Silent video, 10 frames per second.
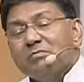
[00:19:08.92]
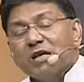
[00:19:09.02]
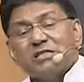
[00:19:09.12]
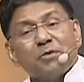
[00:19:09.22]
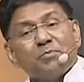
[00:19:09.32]

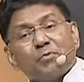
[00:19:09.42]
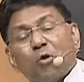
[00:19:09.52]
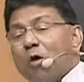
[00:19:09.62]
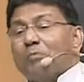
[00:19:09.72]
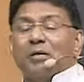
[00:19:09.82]
there's a
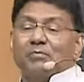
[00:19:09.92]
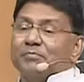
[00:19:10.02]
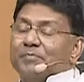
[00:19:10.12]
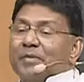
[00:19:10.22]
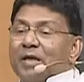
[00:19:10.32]
problem,
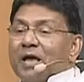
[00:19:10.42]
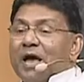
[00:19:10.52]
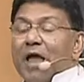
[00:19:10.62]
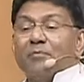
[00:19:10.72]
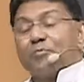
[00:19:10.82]

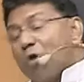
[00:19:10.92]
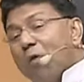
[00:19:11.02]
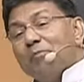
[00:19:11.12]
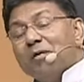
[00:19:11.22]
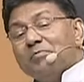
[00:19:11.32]
and
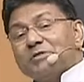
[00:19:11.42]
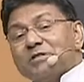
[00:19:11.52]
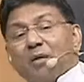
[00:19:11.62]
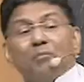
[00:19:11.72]
problems are